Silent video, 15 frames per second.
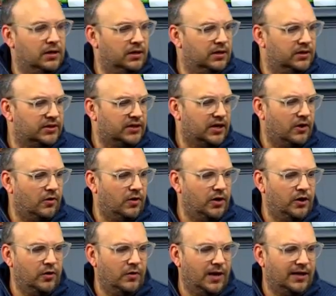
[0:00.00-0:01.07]
So
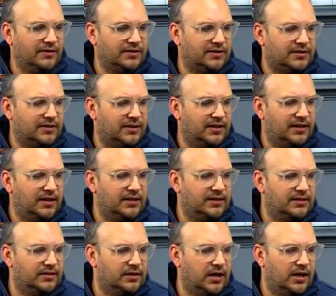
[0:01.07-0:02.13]
who else?
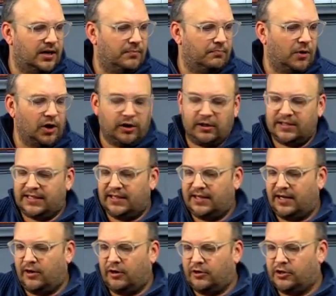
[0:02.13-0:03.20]
Uh, Margaret said they
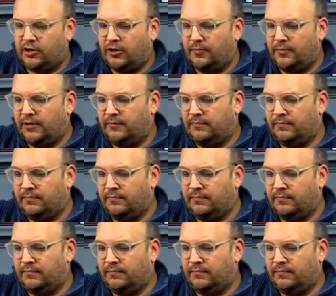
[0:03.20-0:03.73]
are German.